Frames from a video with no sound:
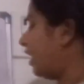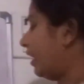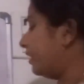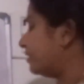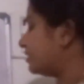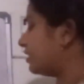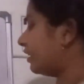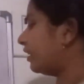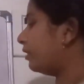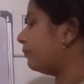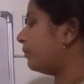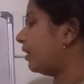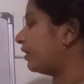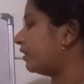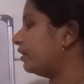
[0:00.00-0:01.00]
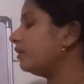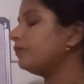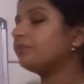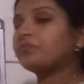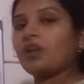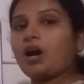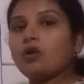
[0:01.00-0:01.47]
and second
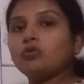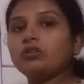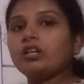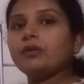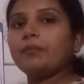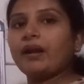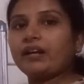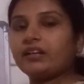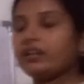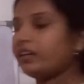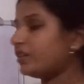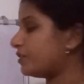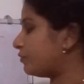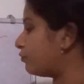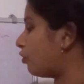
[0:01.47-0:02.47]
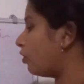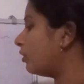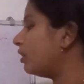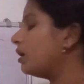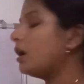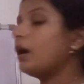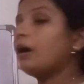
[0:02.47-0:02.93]
bracket, outer bracket, is for